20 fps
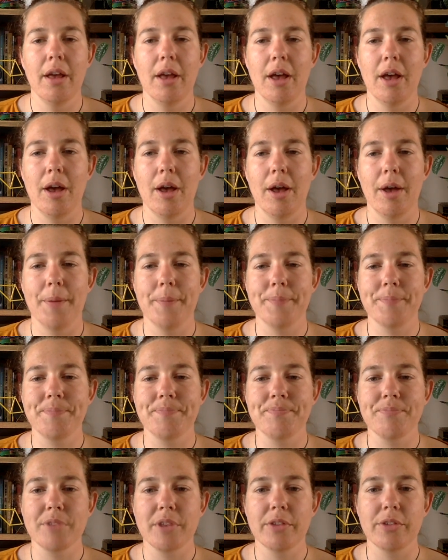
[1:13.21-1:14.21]

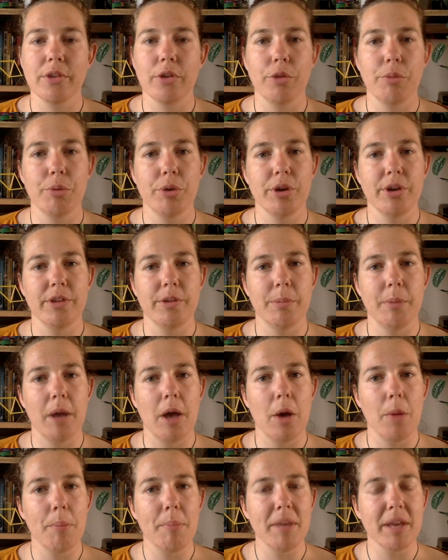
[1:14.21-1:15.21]
Um, so the book is
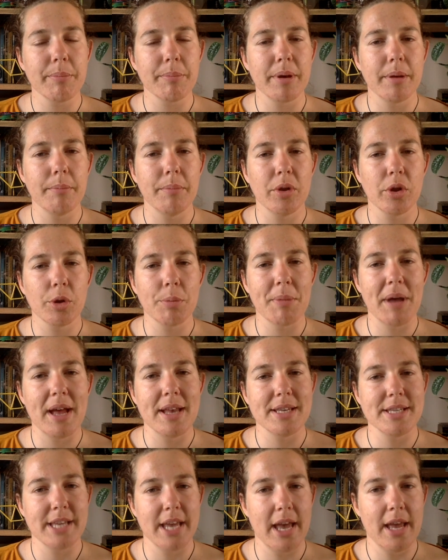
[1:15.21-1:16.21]
about
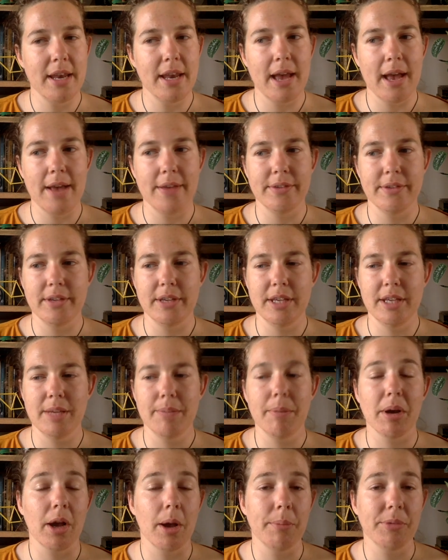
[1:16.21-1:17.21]
Milkman Dead as he
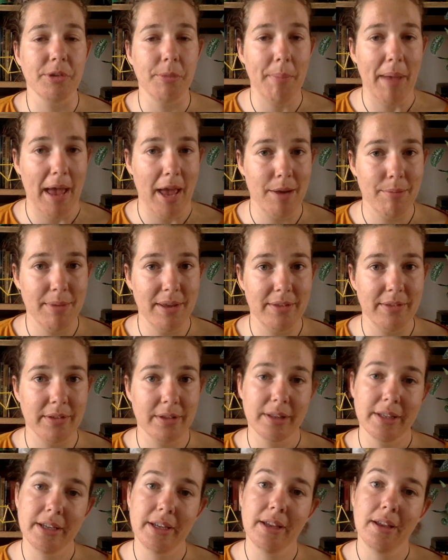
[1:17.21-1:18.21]
becomes a man,
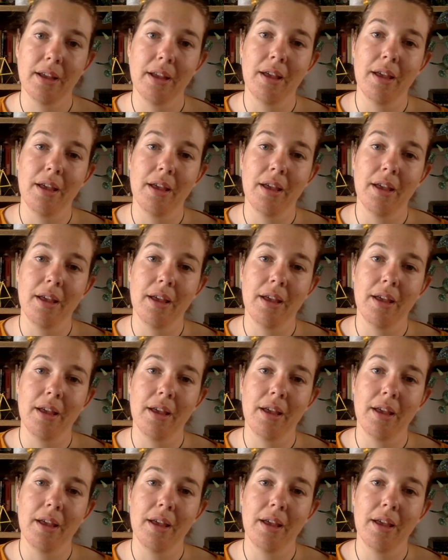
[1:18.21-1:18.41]
basically.